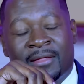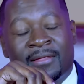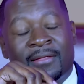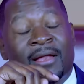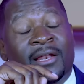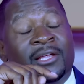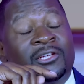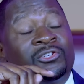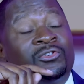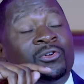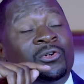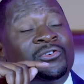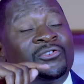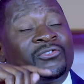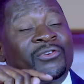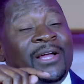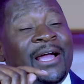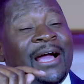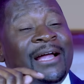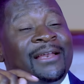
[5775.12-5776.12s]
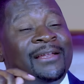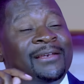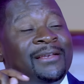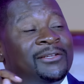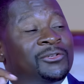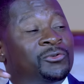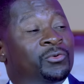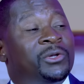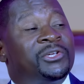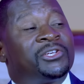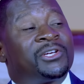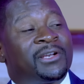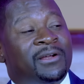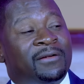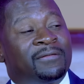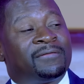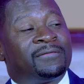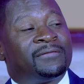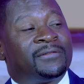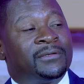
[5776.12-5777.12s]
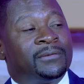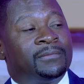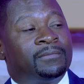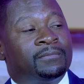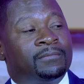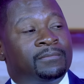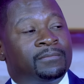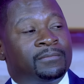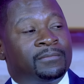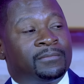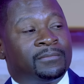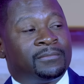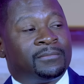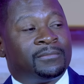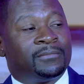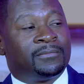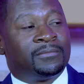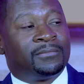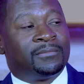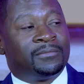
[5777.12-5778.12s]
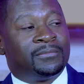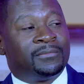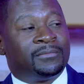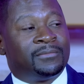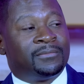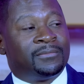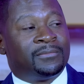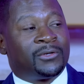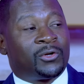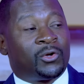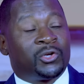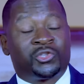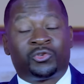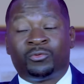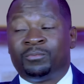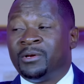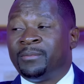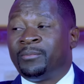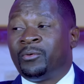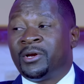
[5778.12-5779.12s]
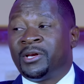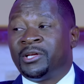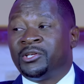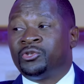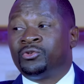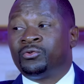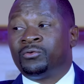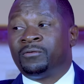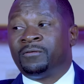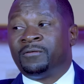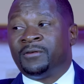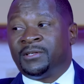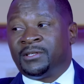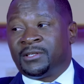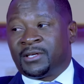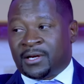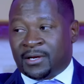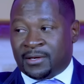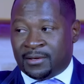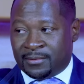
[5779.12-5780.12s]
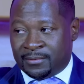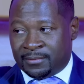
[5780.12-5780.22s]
that is not regarded as witchcraft, because to people it is too physical.